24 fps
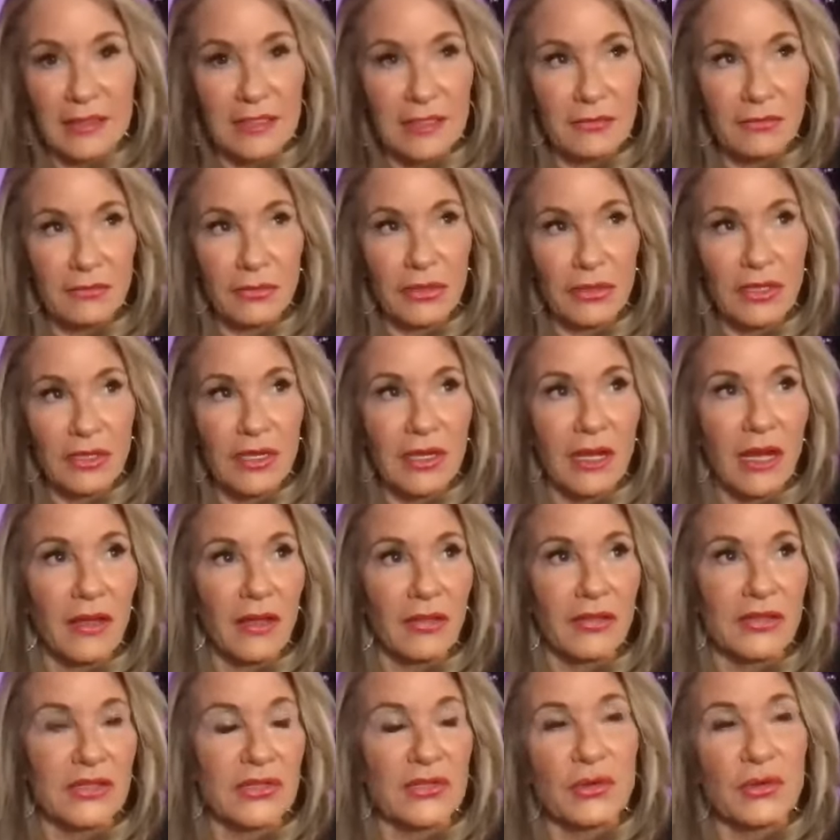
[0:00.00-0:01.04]
Steve really got
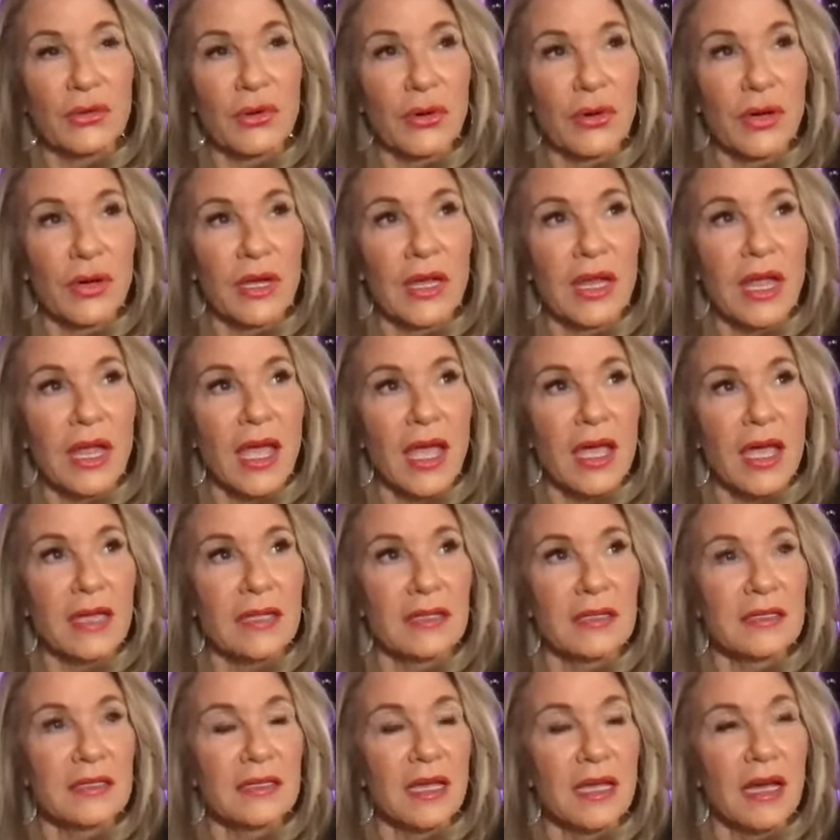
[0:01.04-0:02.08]
the story,
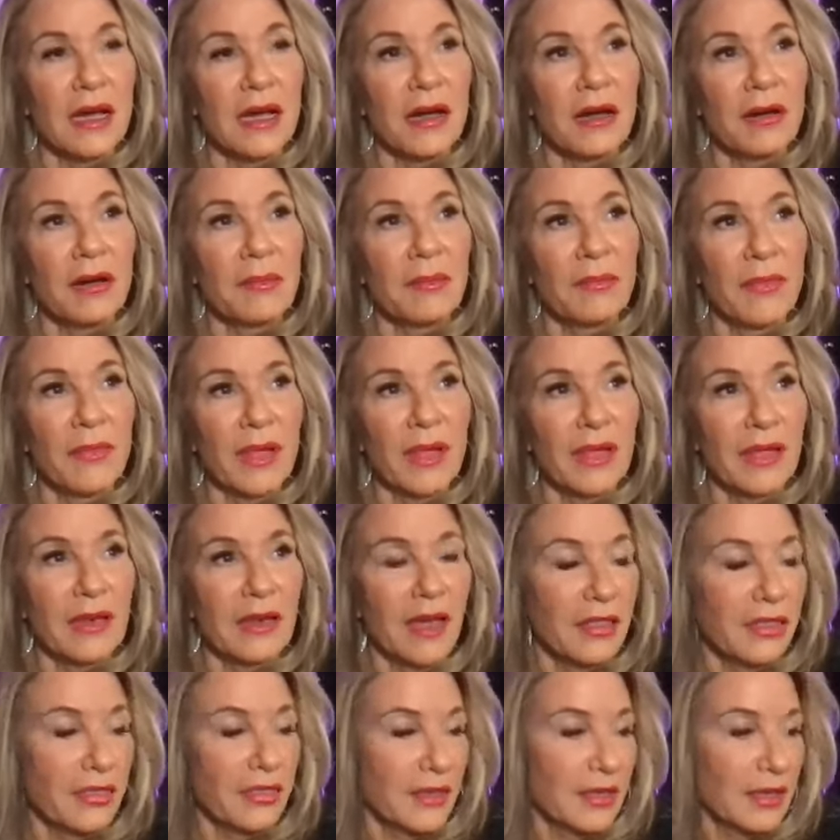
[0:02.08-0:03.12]
and
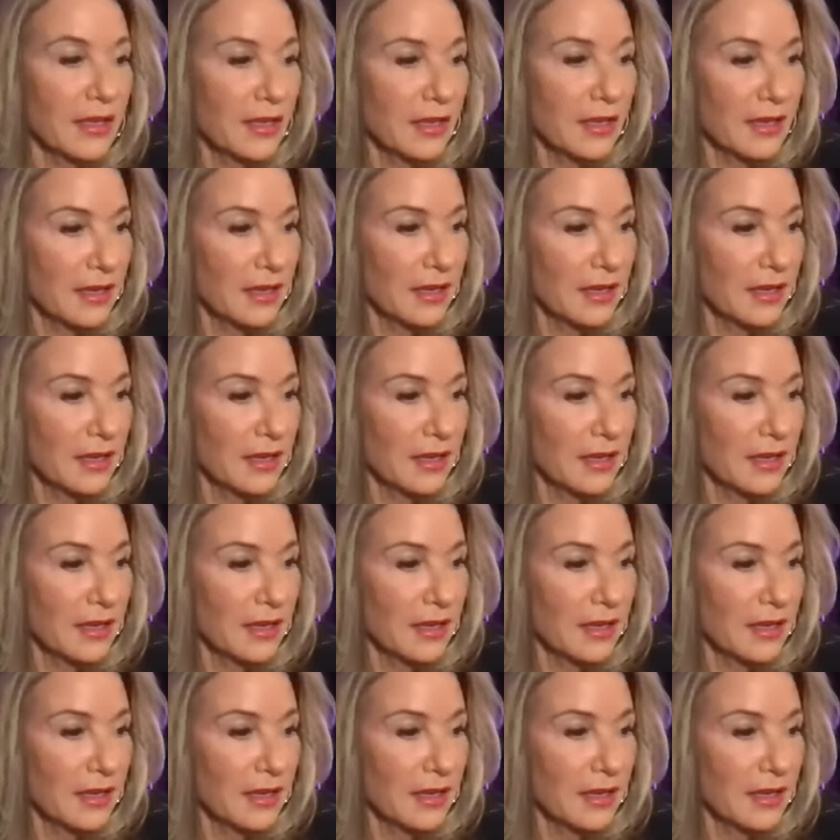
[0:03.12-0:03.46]
I think